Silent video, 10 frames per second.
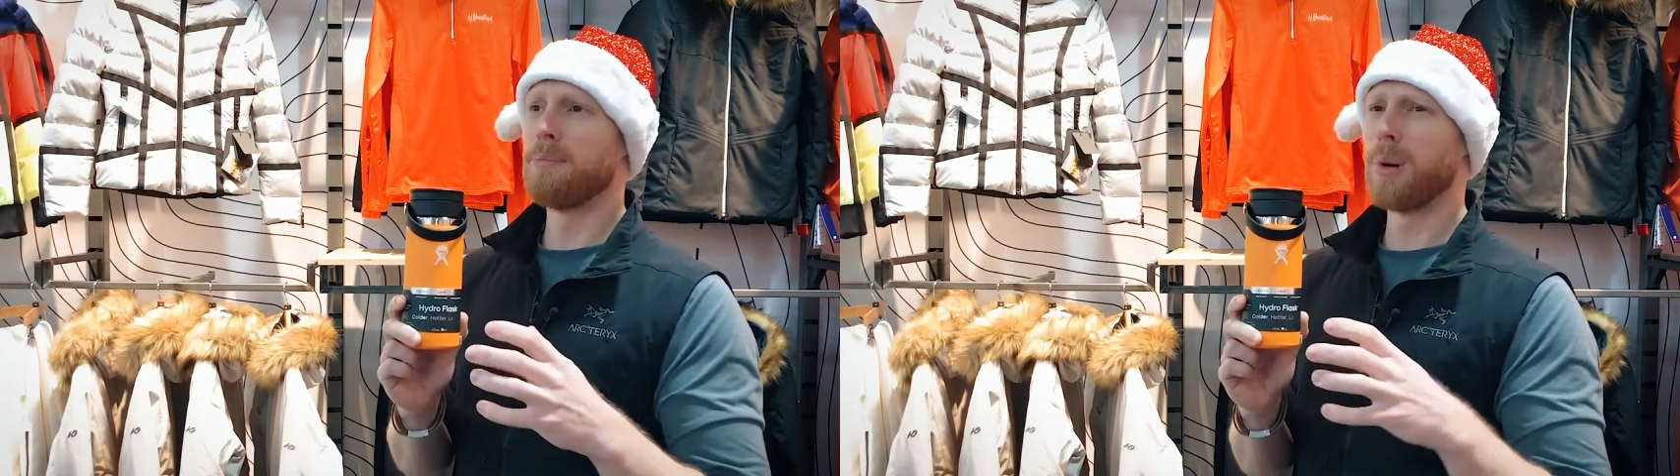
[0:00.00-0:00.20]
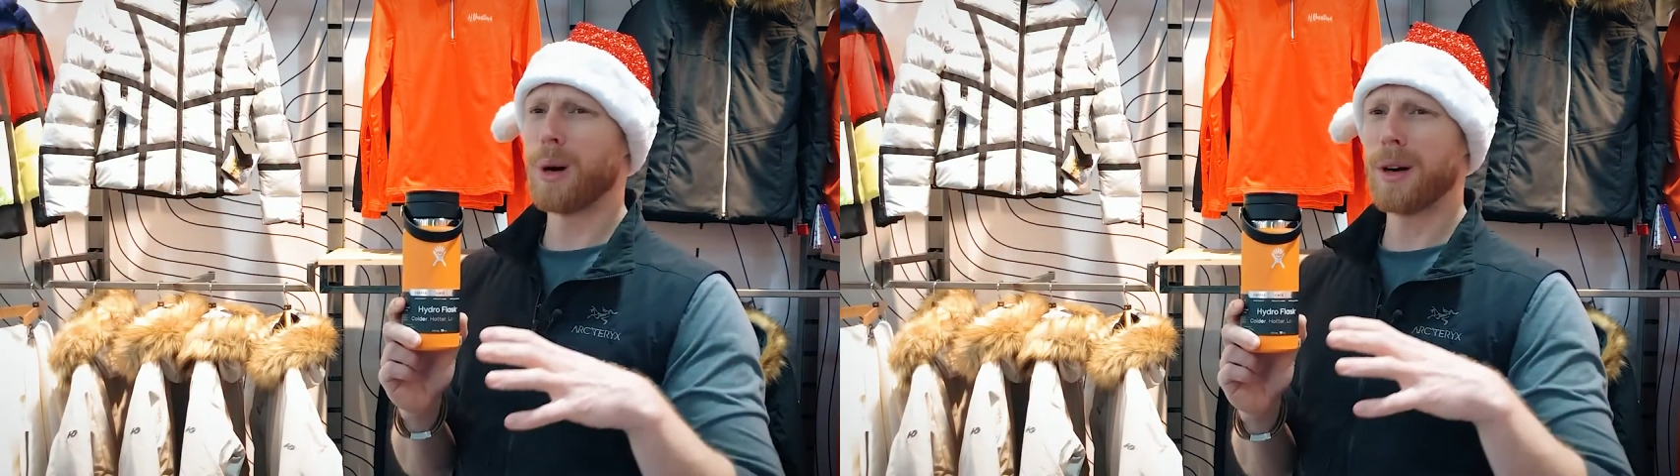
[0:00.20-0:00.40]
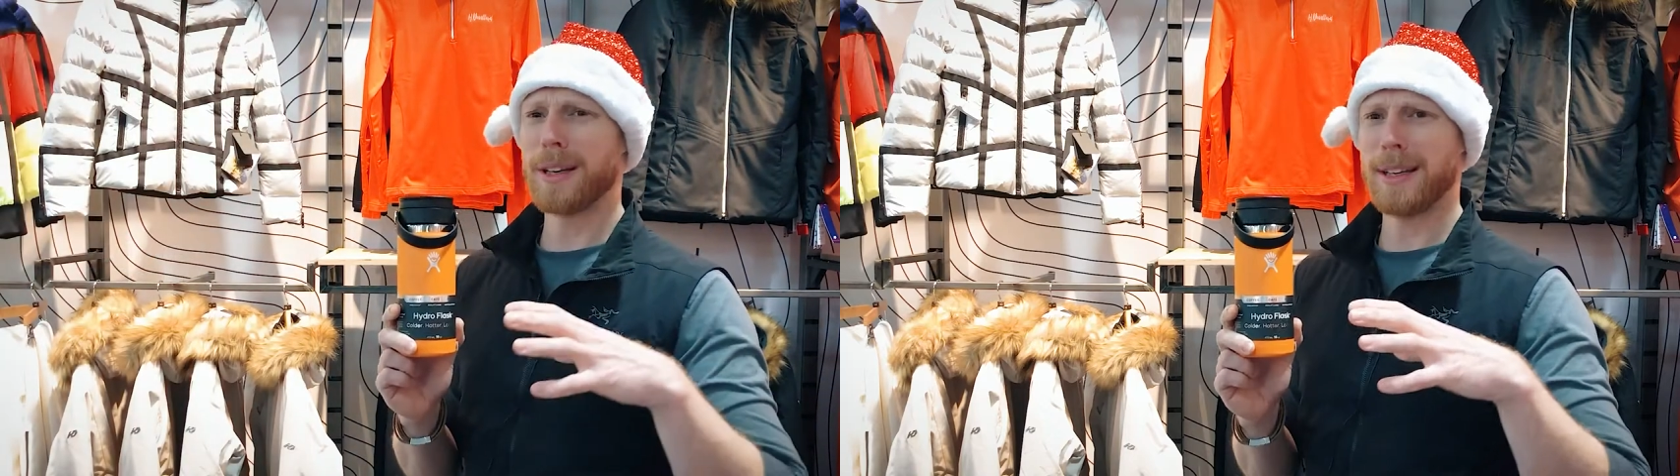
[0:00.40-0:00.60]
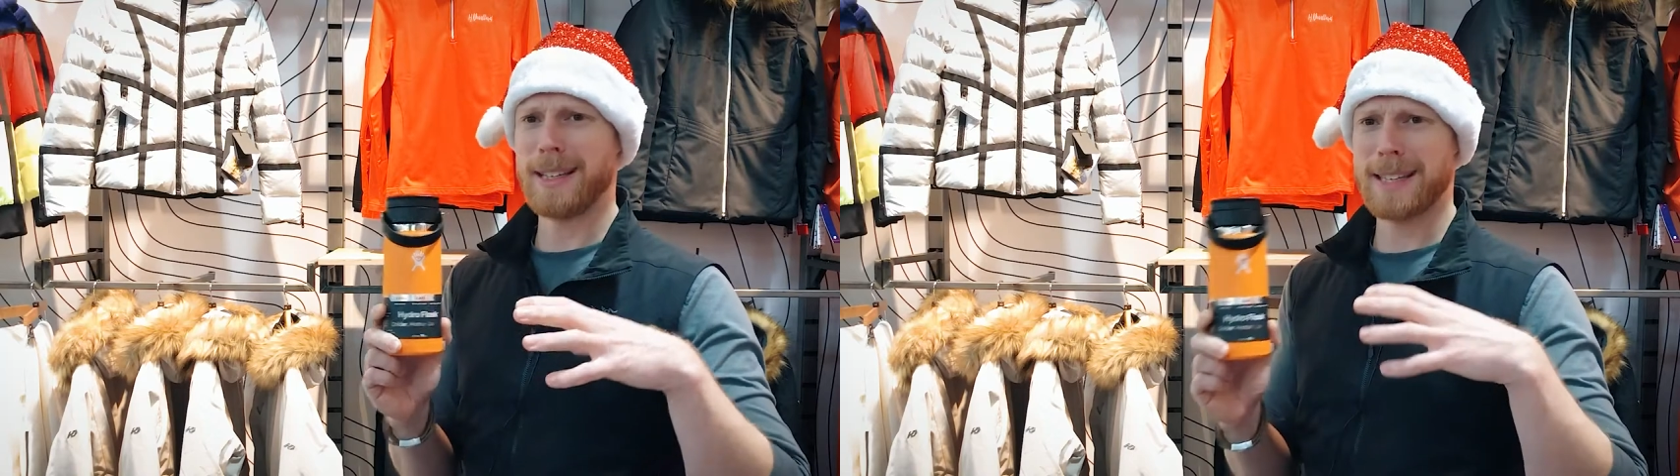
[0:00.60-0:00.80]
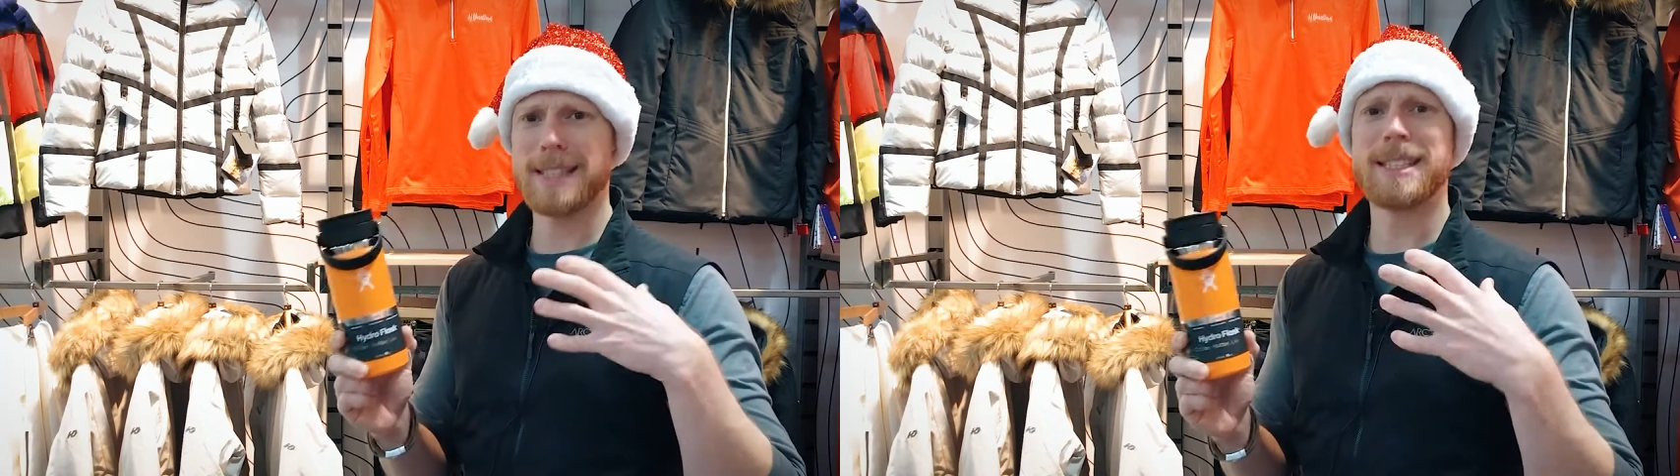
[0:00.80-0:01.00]
but you
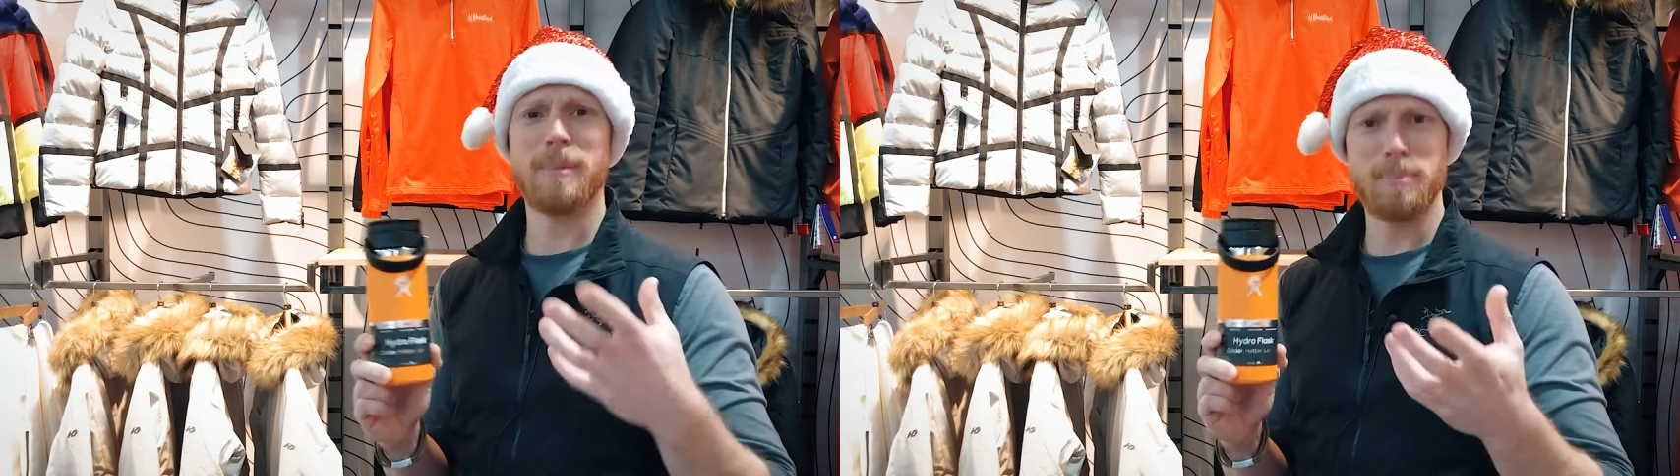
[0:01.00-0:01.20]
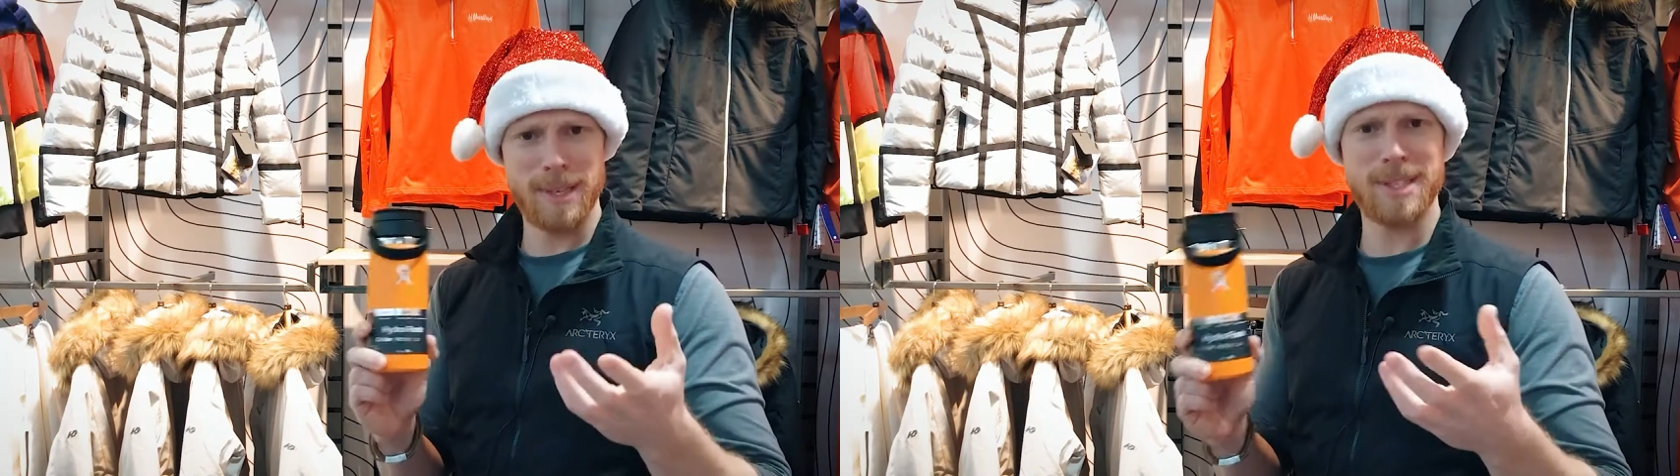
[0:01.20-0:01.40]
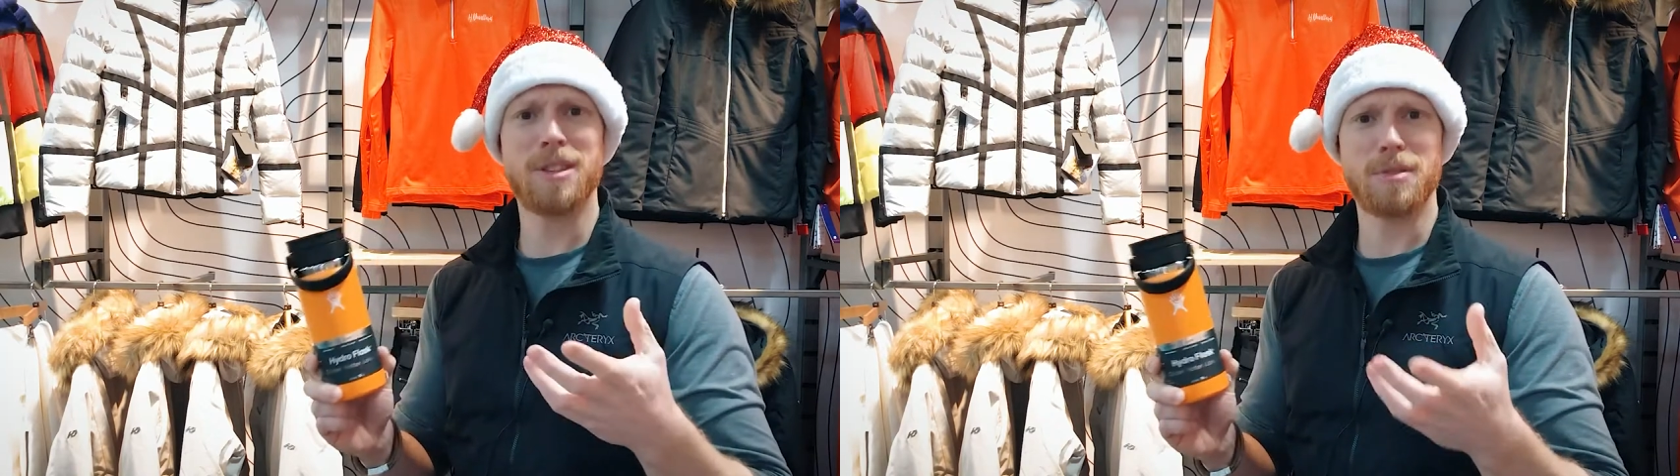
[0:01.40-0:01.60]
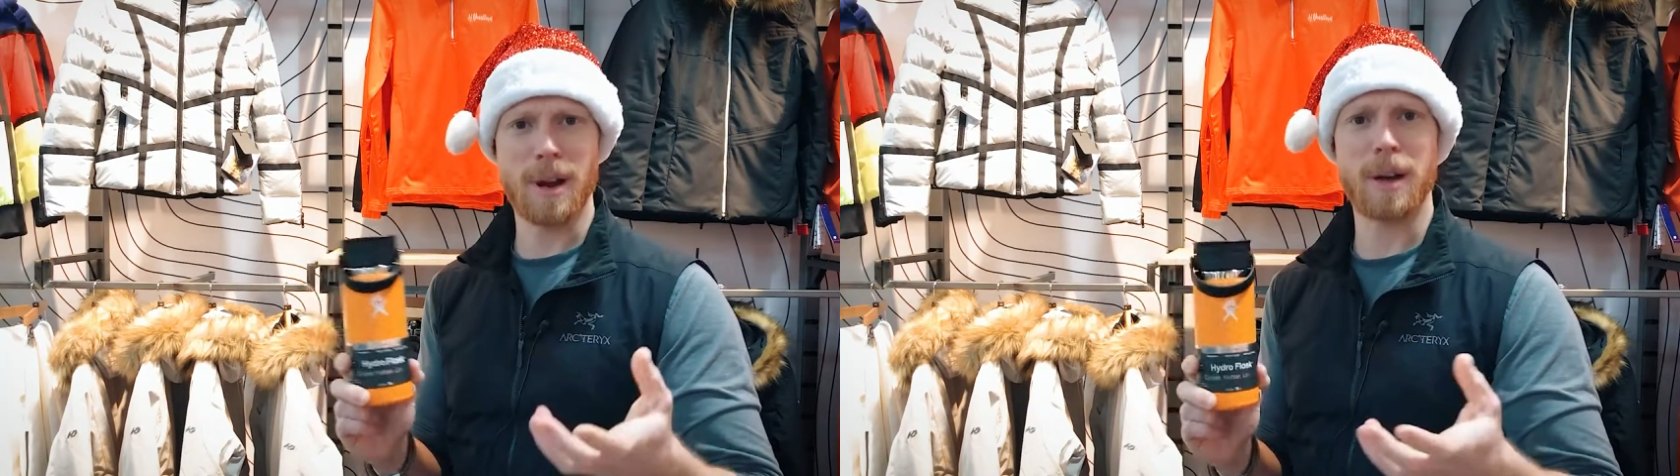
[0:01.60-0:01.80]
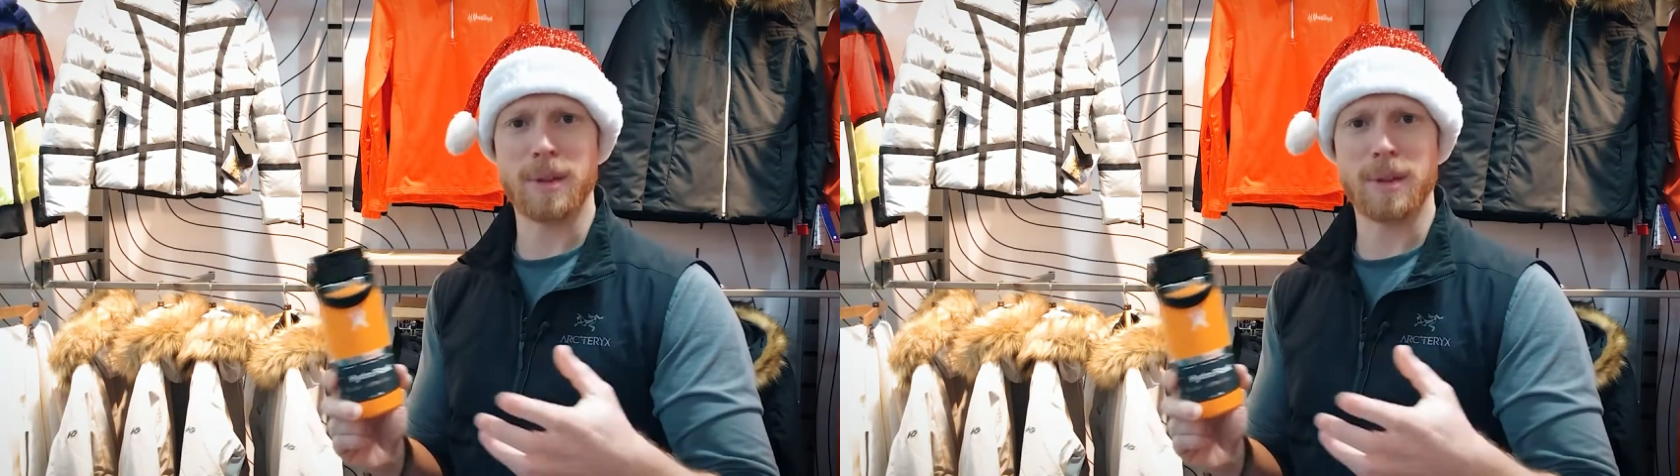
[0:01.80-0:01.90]
tend to get busy throughout